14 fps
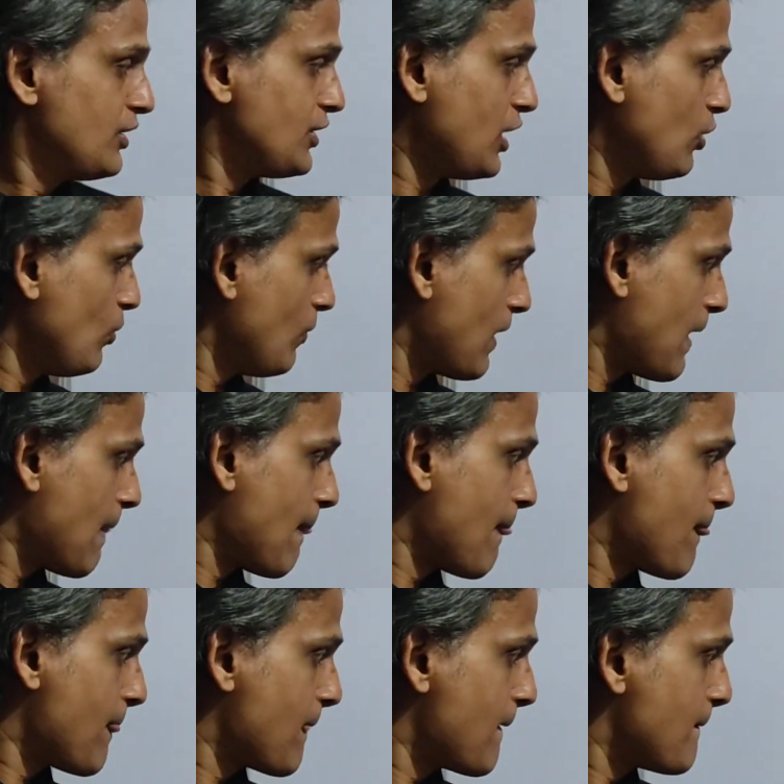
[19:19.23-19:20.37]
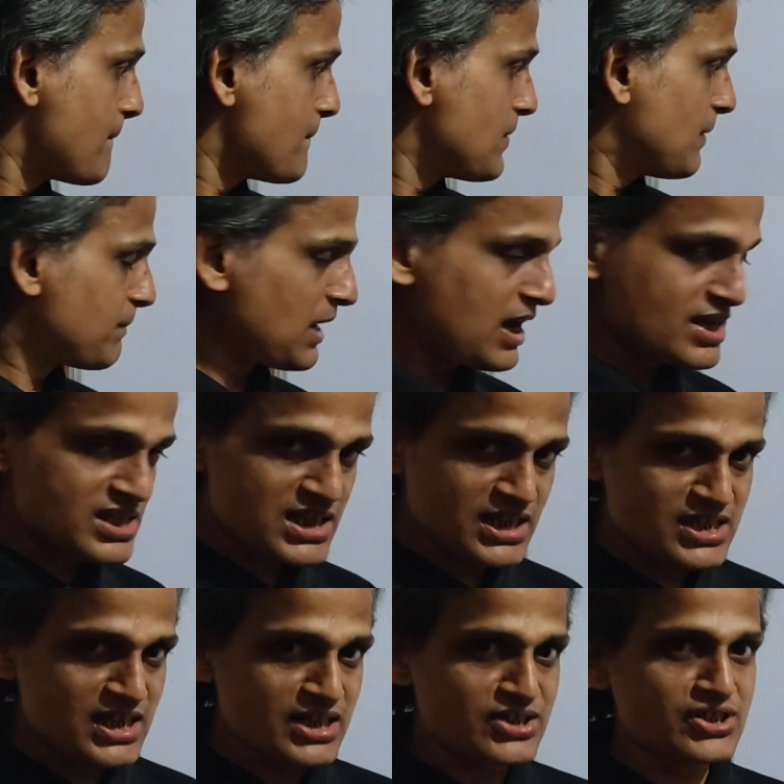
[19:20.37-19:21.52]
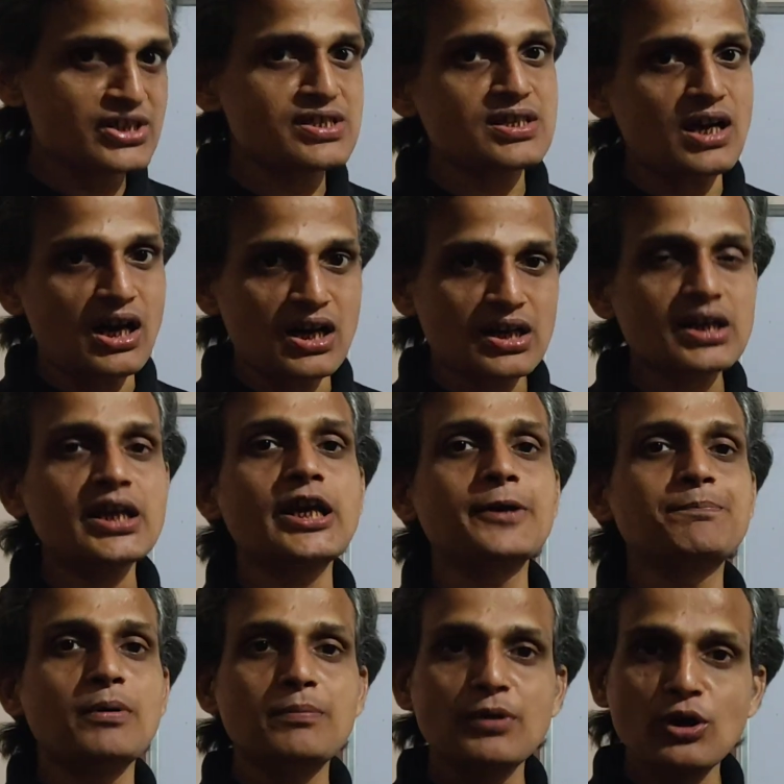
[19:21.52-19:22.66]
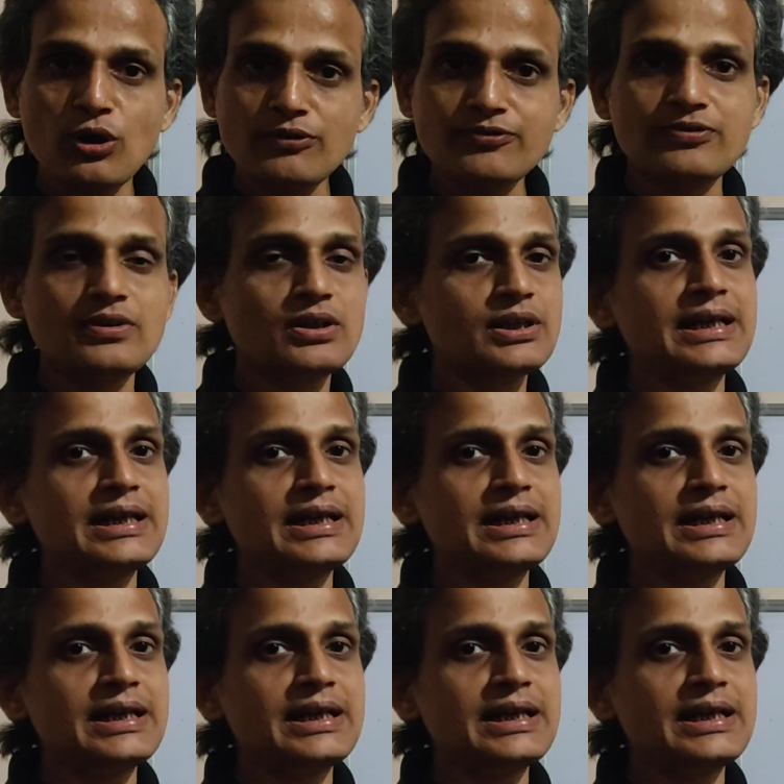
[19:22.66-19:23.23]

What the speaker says: Now, plastic sections are capable of